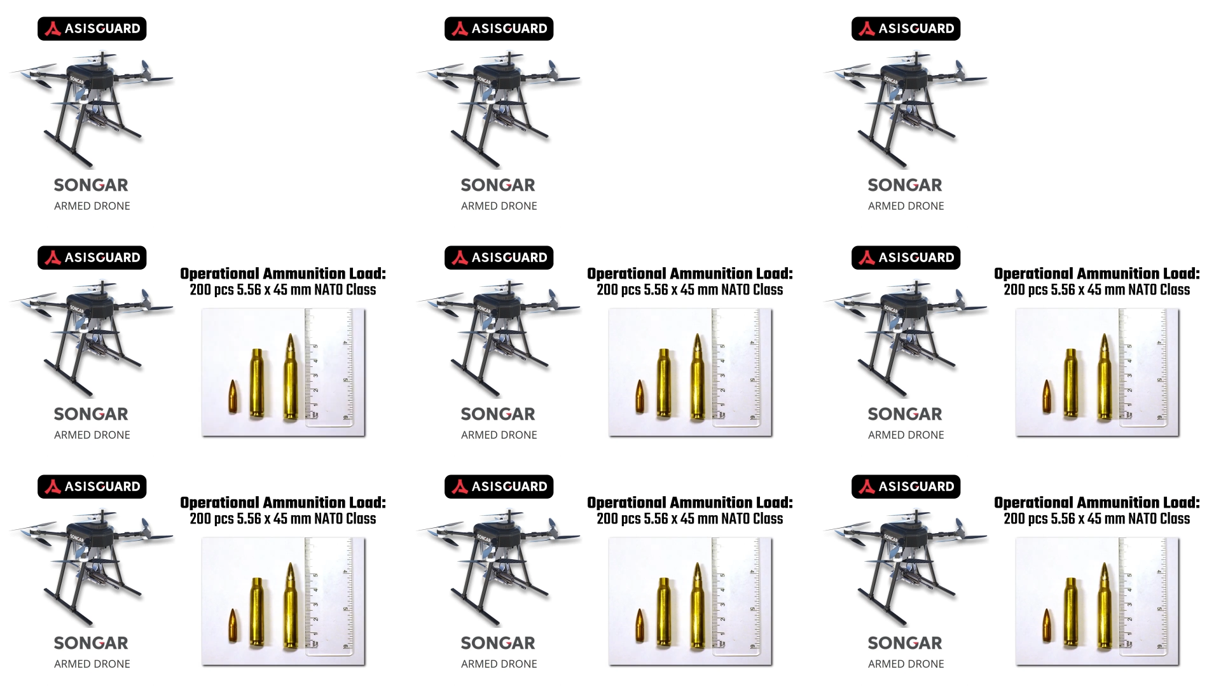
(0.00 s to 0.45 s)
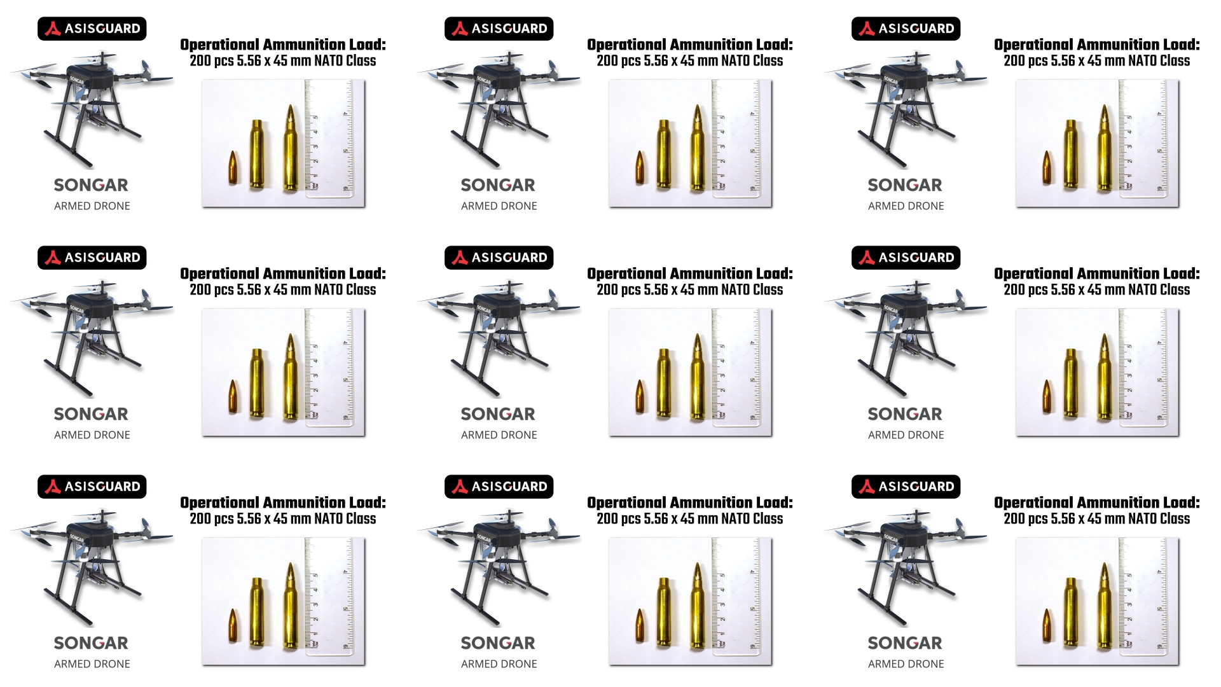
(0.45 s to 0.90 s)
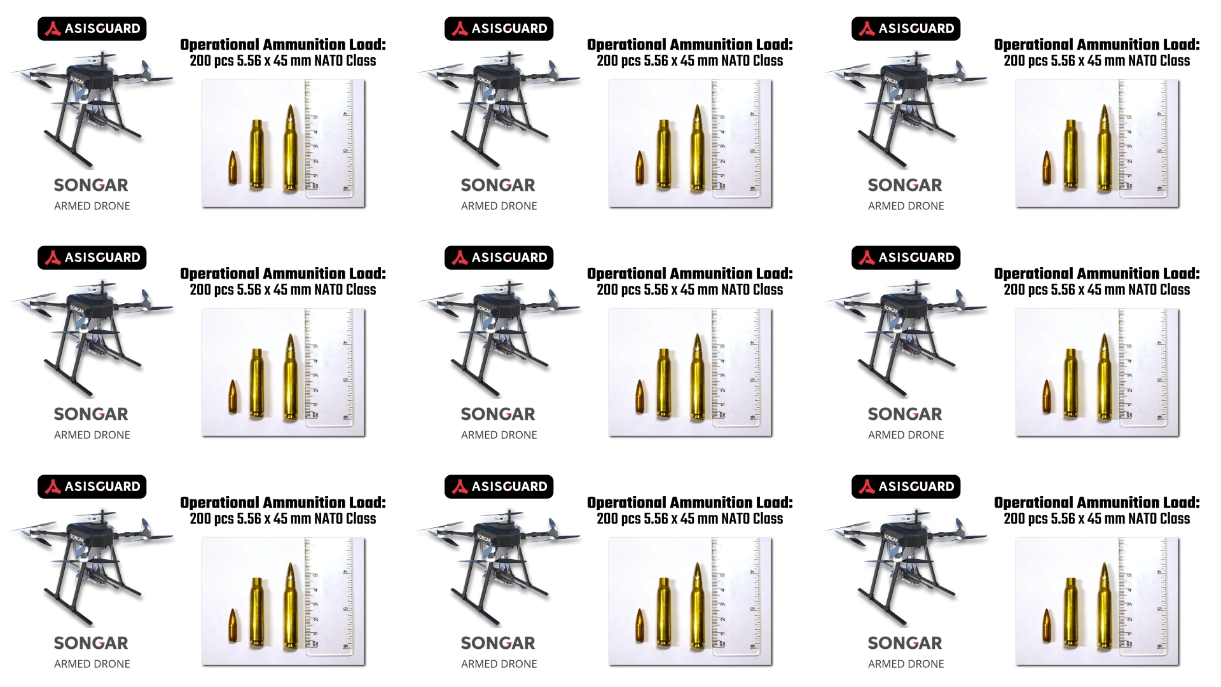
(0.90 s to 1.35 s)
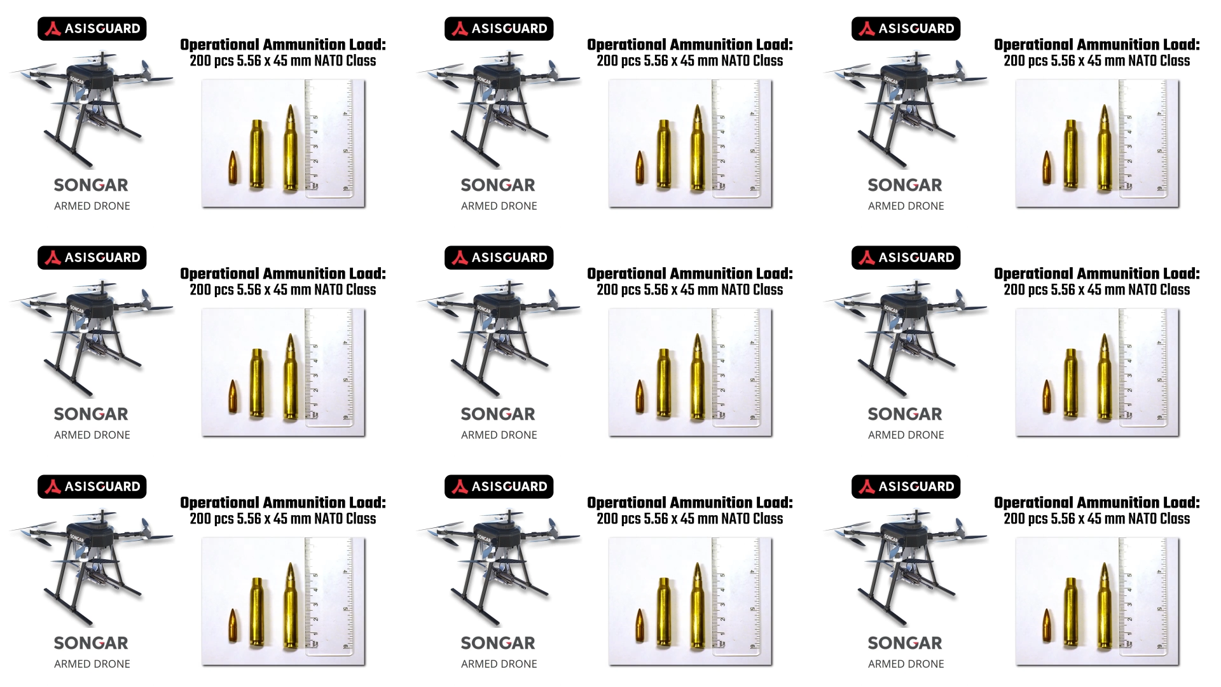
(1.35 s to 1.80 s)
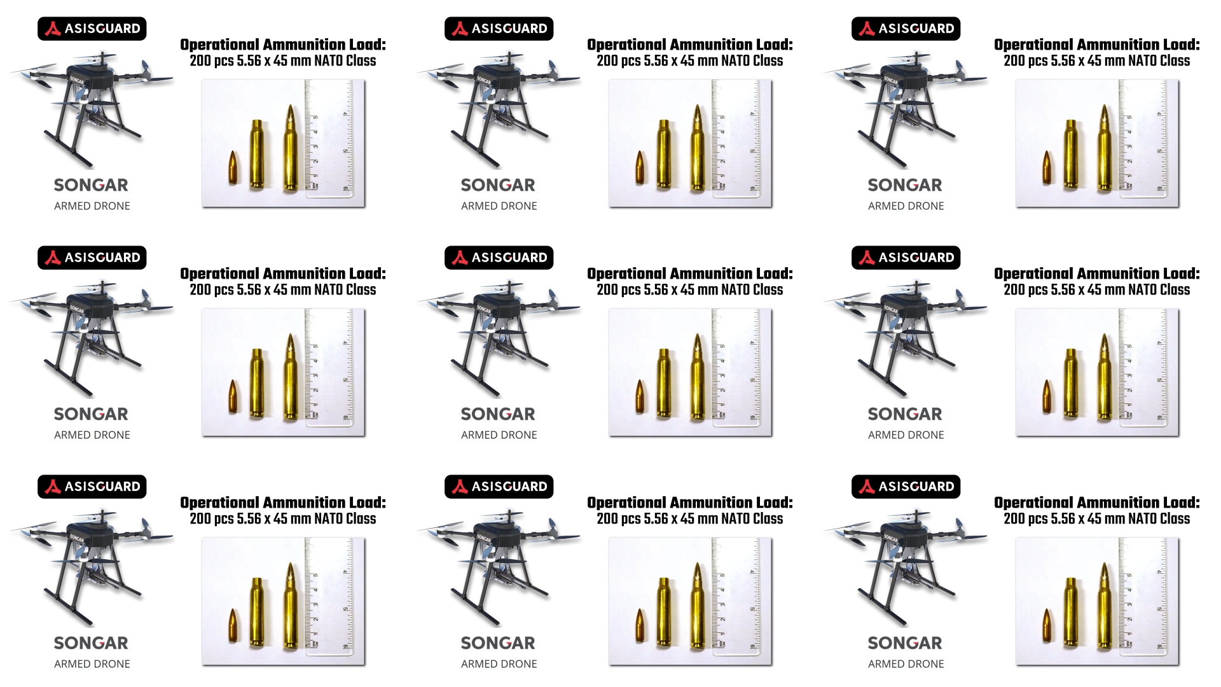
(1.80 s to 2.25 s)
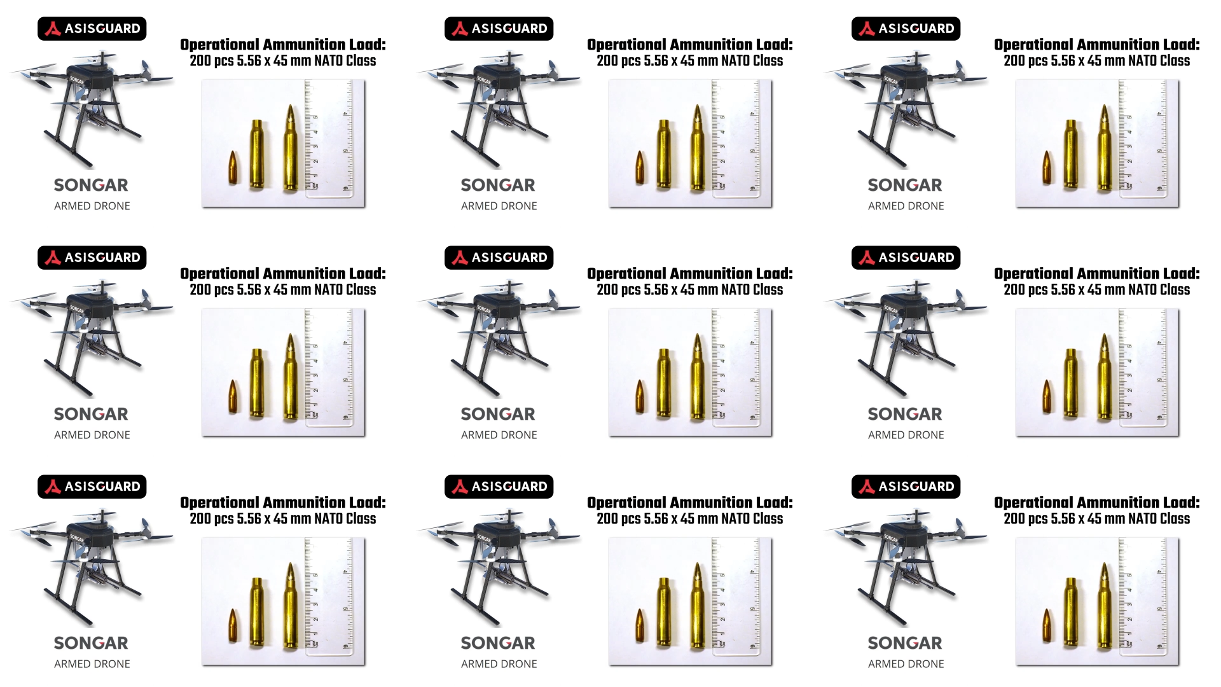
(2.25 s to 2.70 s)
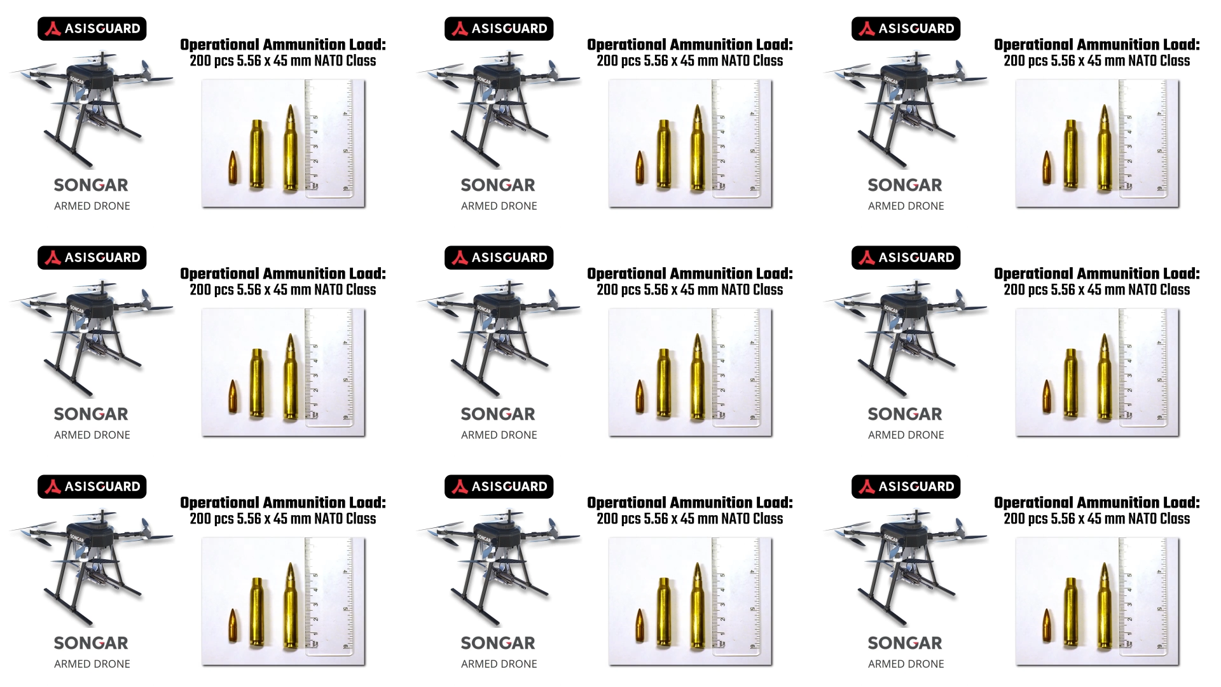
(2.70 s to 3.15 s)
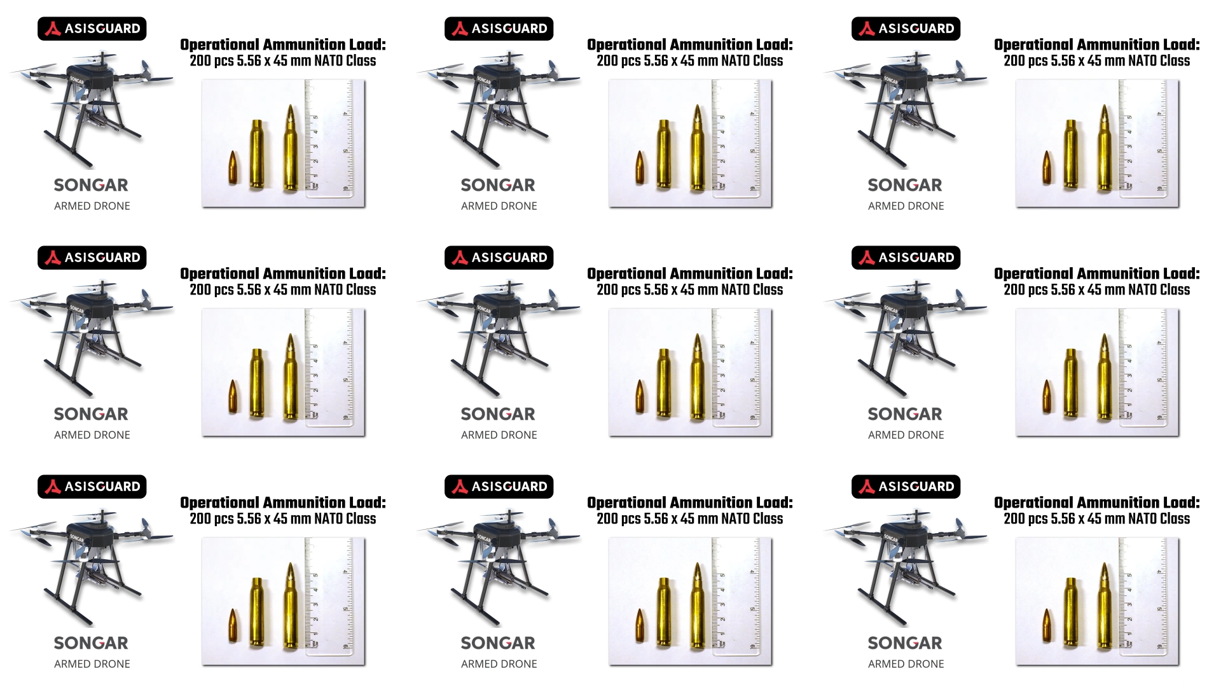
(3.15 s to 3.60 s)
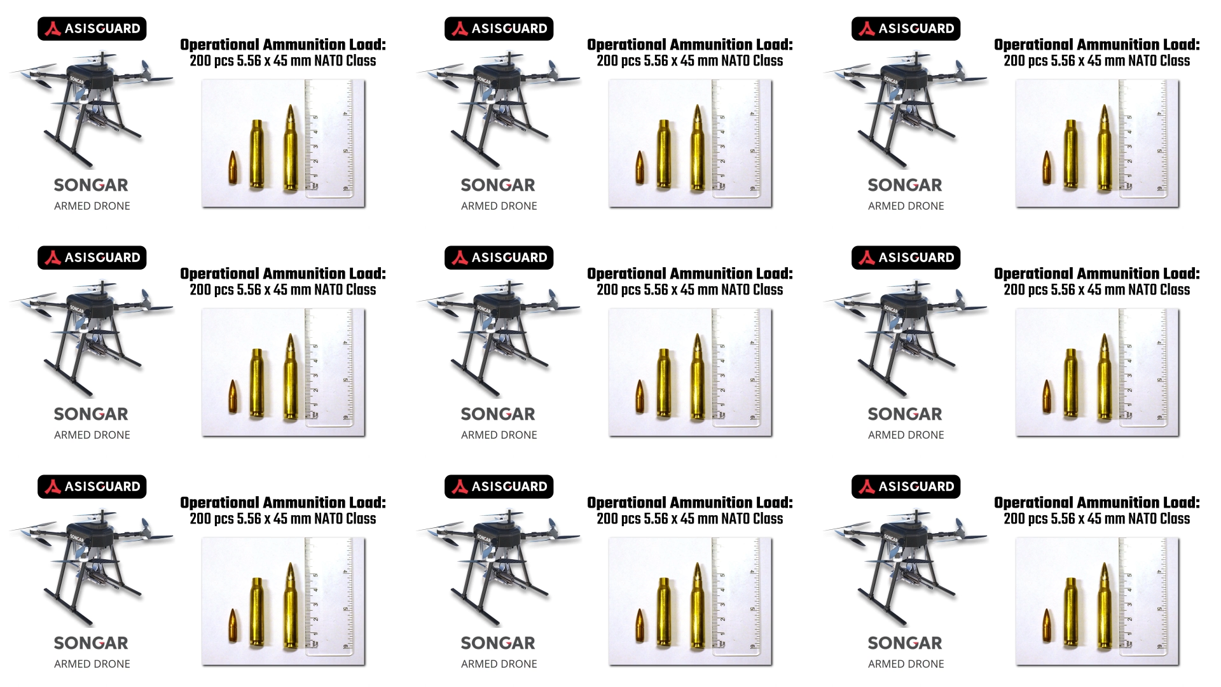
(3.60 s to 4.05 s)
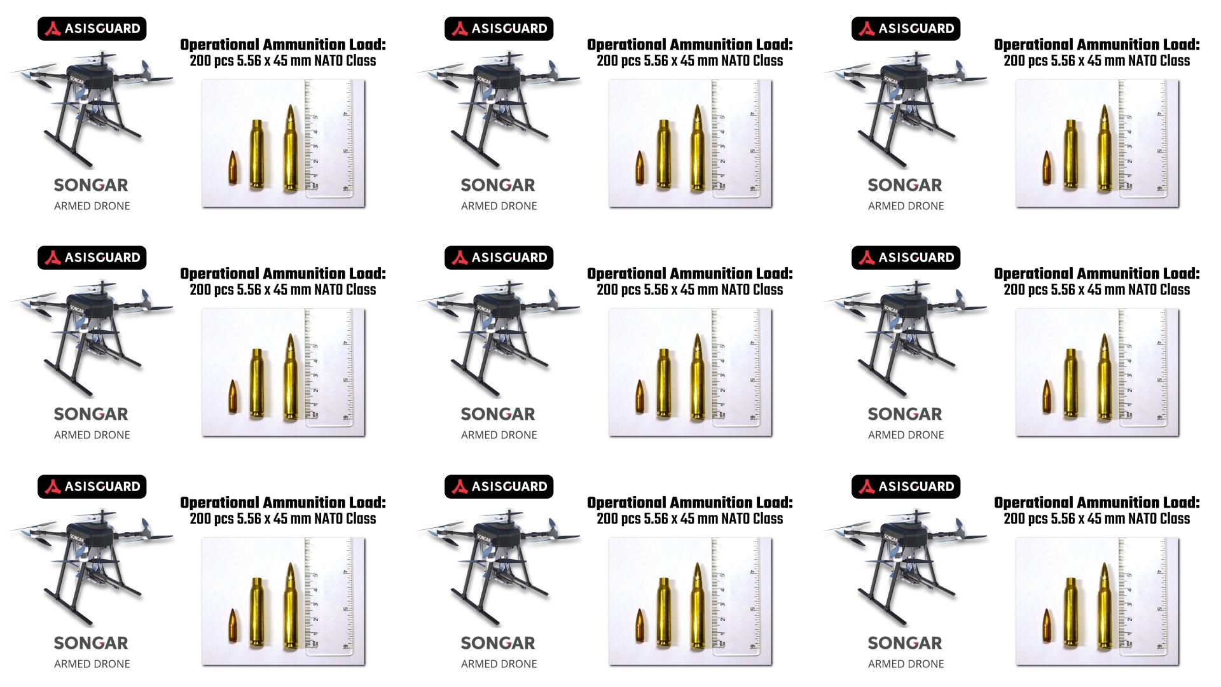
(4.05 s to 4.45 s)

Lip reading: Nobody's mouth can be seen.